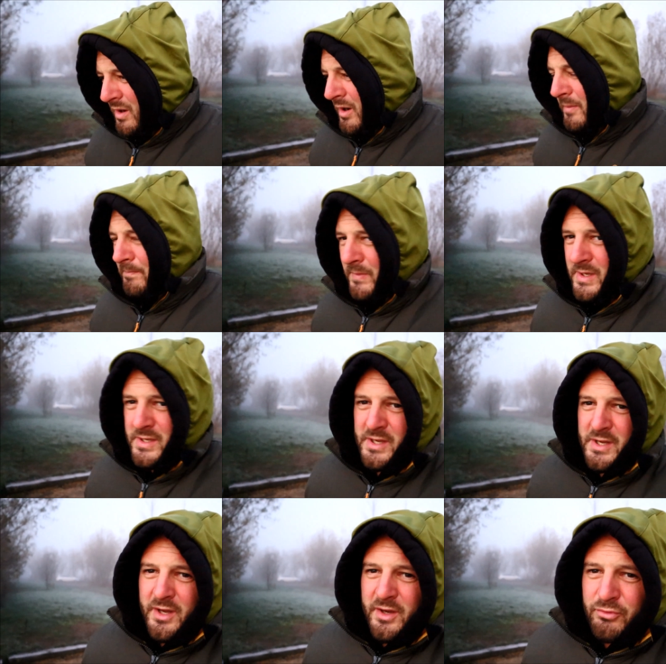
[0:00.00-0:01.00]

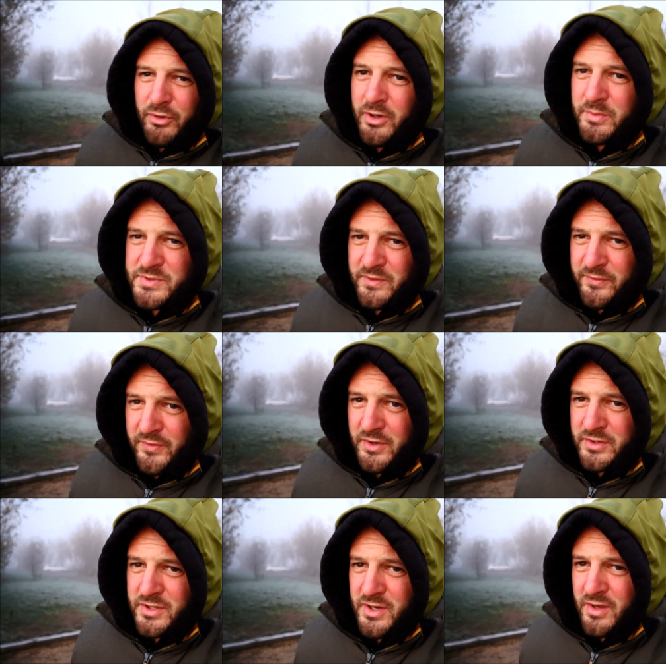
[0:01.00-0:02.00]
Right up till
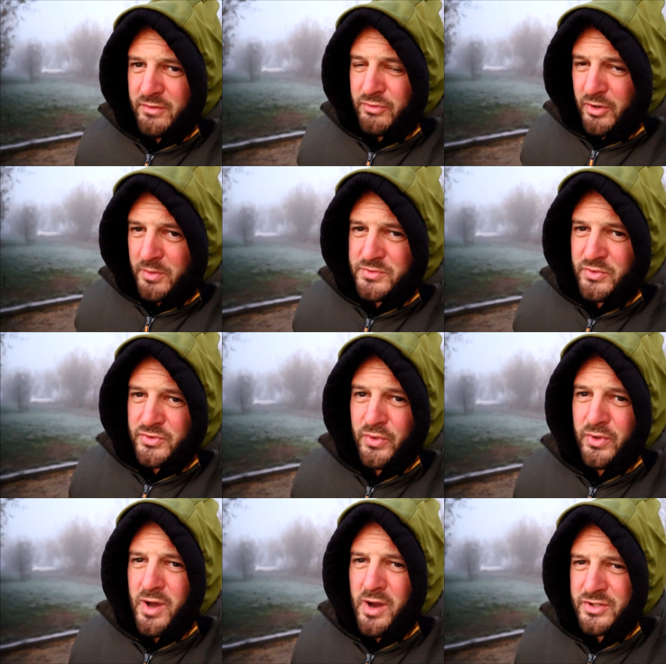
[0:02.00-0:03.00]
sort
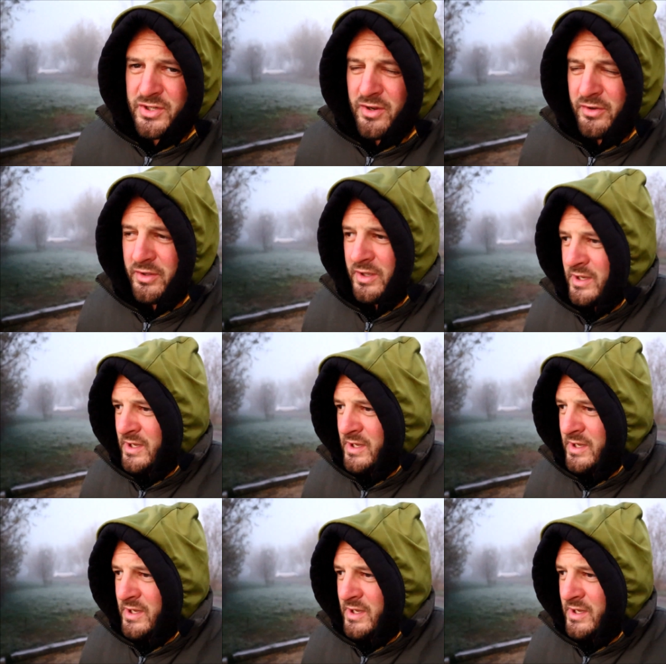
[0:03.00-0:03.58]
of last light,